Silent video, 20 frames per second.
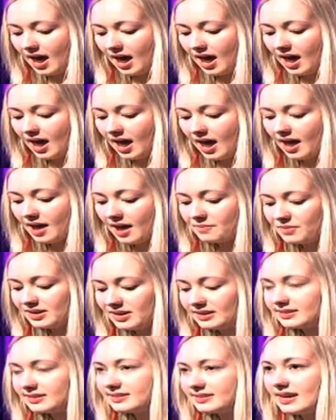And we need to
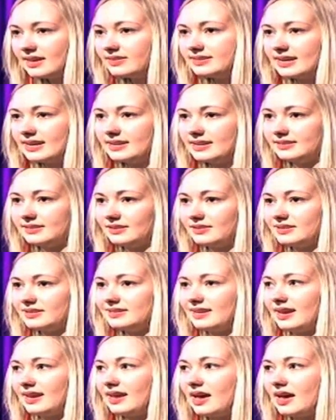take the debt seriously
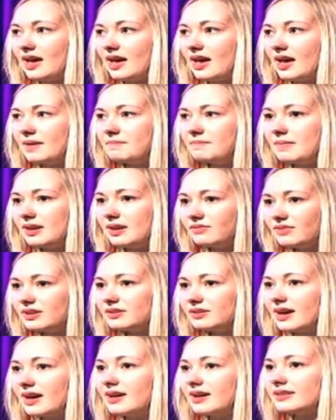and make real
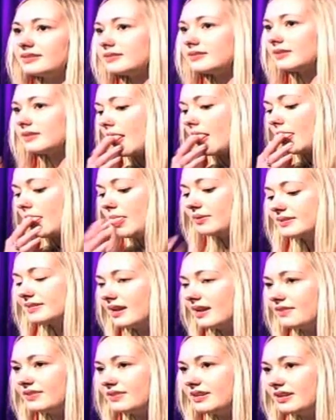cuts, not slight
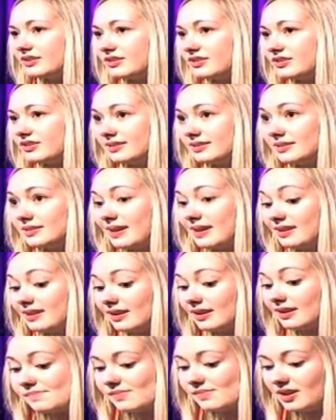reductions in spending
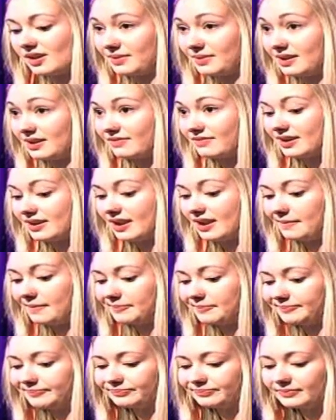like we are right now.
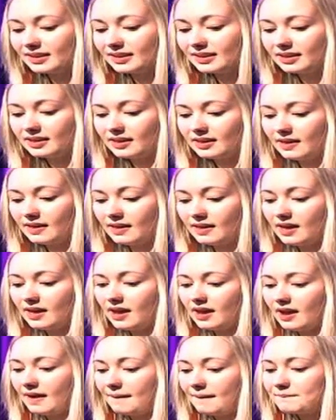
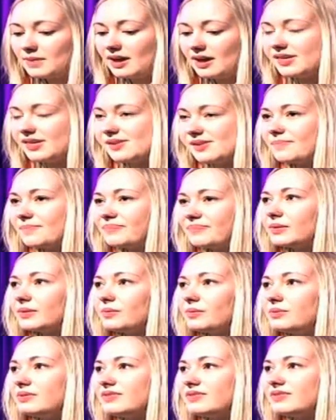I think what we
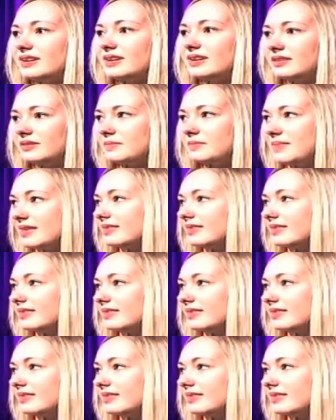really, the main thing,